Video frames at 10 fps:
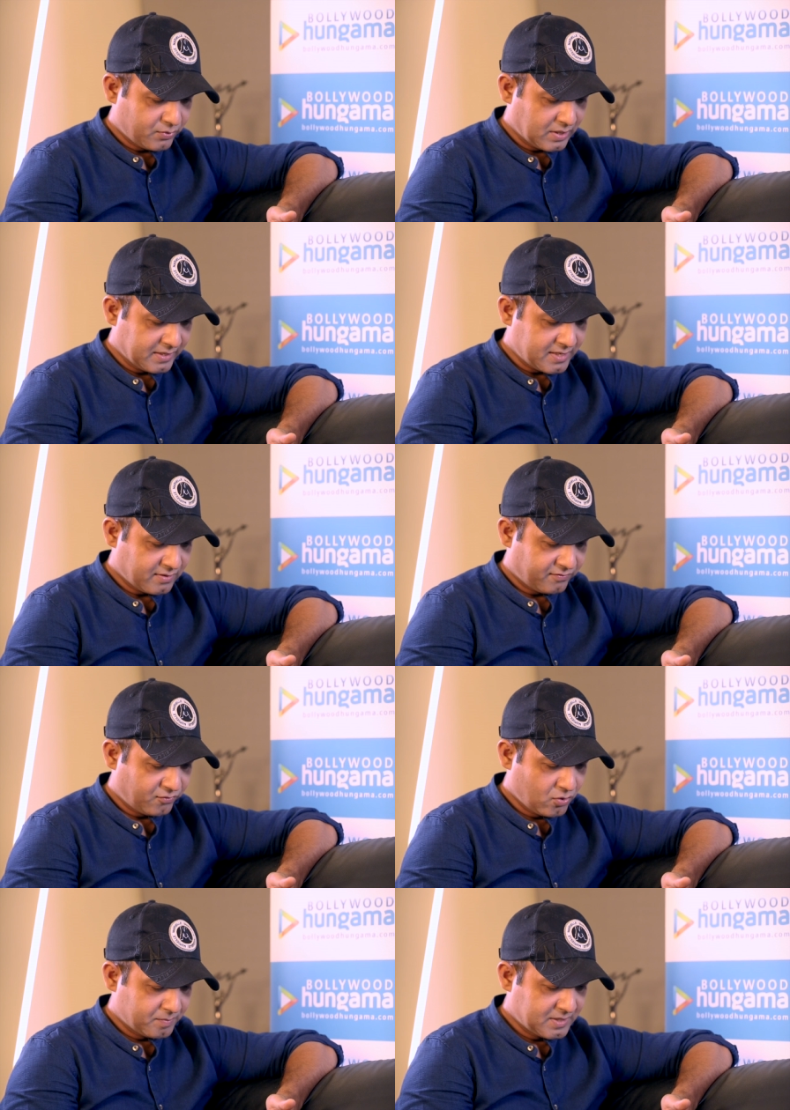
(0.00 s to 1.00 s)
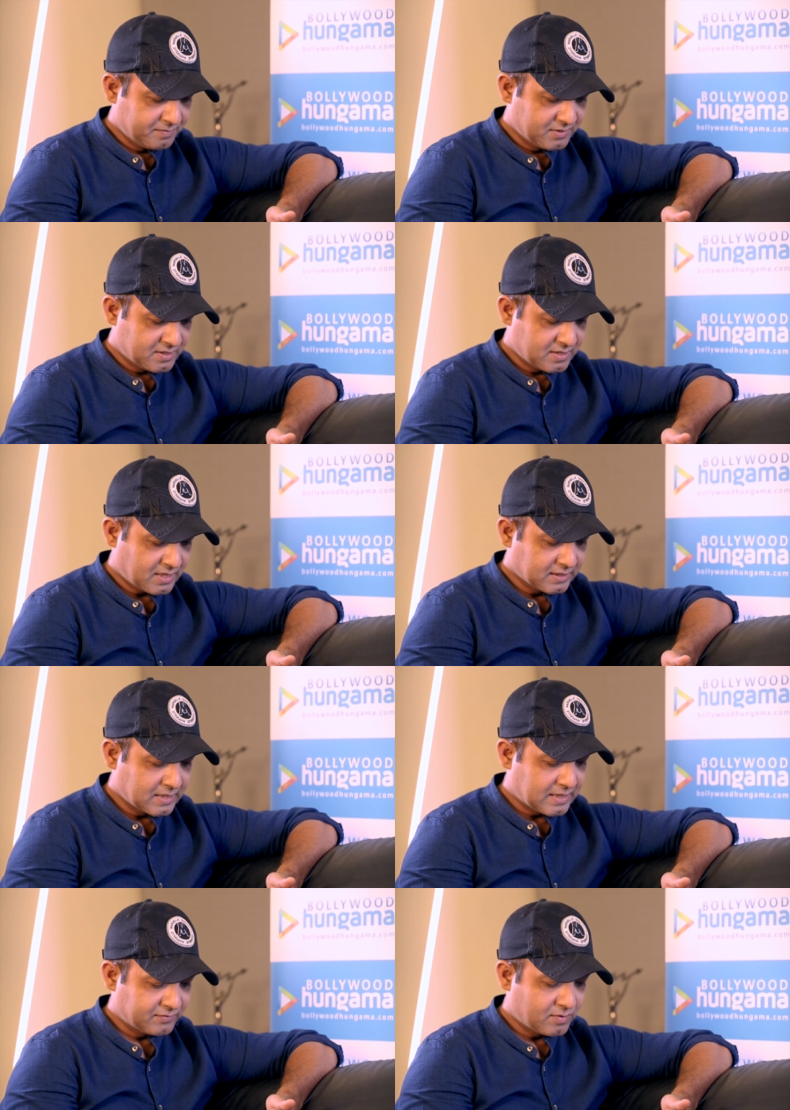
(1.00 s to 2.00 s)
We'll quickly take a few of them. This is
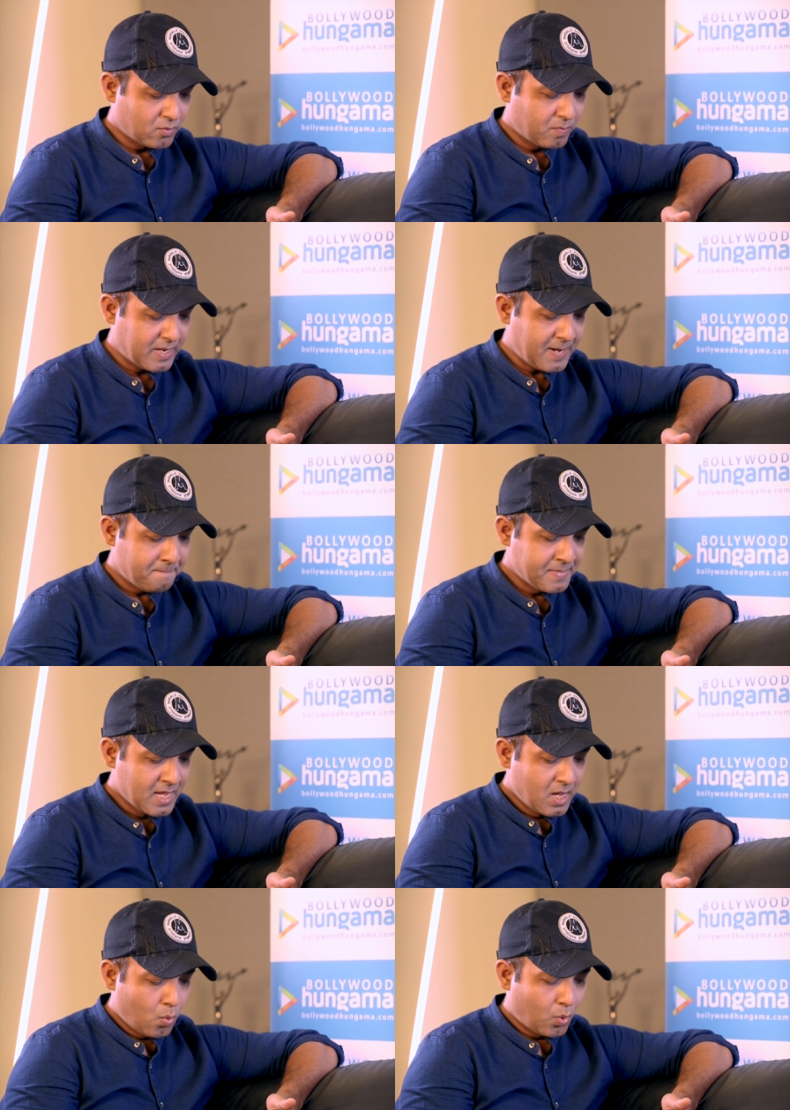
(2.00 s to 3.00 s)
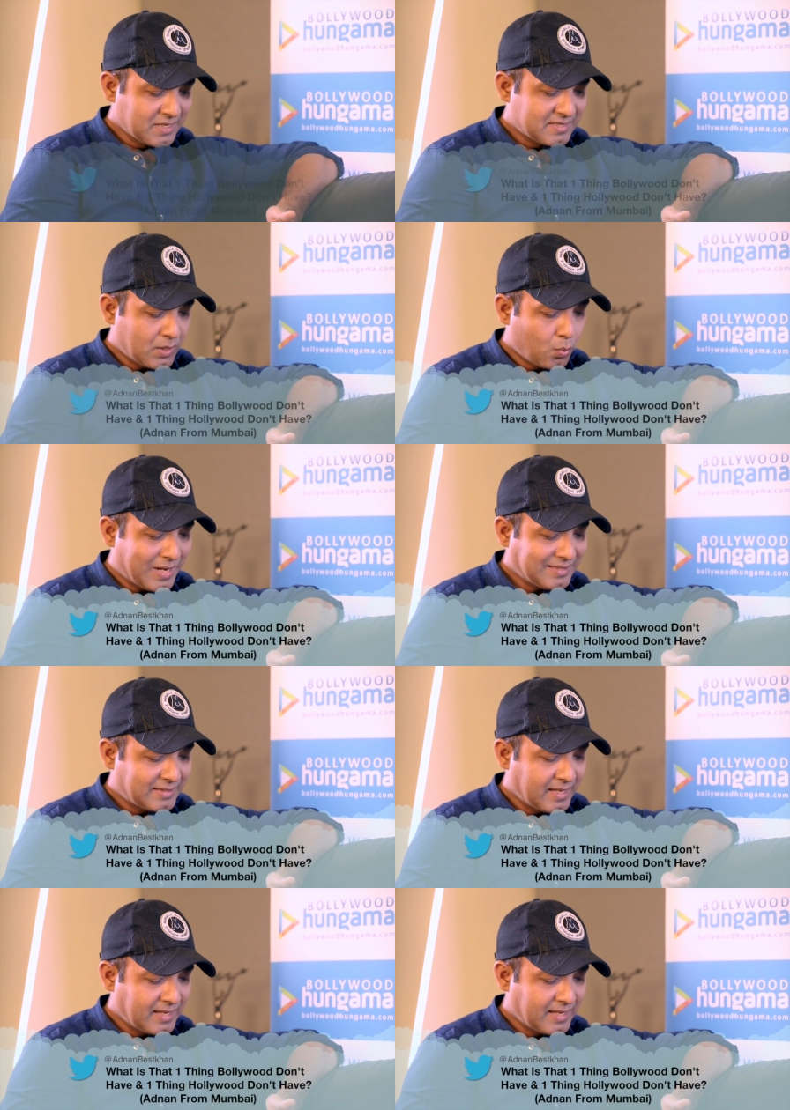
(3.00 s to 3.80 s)
Adnan from Mumbai. What is that one